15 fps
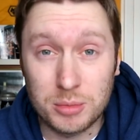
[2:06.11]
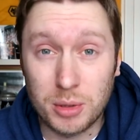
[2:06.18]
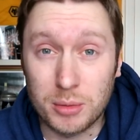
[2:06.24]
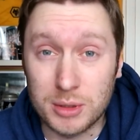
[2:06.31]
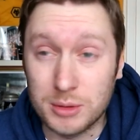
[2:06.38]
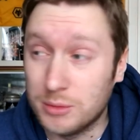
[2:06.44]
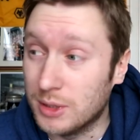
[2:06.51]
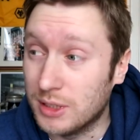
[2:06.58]
you
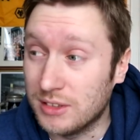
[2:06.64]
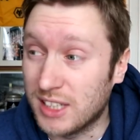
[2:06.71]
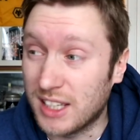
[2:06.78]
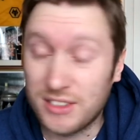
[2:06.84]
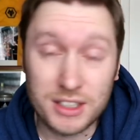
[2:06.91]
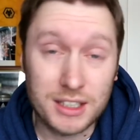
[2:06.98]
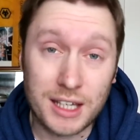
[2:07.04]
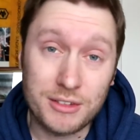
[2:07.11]
probably will
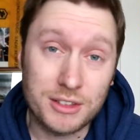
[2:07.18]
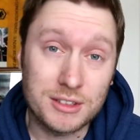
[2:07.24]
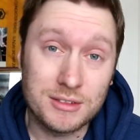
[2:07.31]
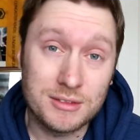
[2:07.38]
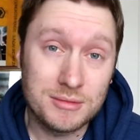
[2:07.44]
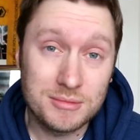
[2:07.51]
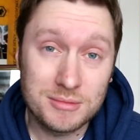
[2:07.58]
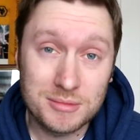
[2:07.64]
never
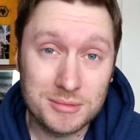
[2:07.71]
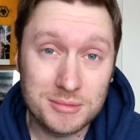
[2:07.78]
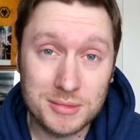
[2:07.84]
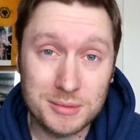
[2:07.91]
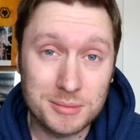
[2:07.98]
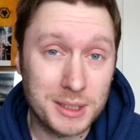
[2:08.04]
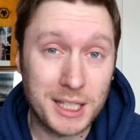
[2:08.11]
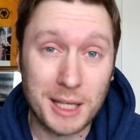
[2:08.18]
ever
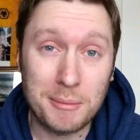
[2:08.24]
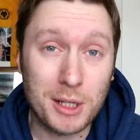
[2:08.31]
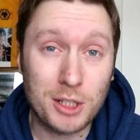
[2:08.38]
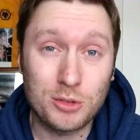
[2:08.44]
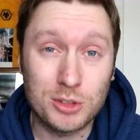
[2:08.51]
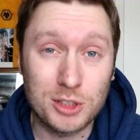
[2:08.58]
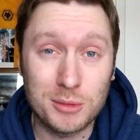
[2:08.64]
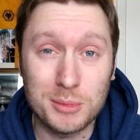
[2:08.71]
get
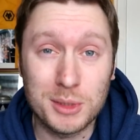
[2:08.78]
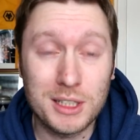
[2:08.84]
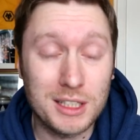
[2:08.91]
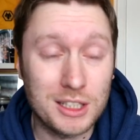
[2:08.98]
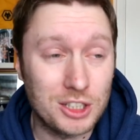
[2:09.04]
matched with somebody.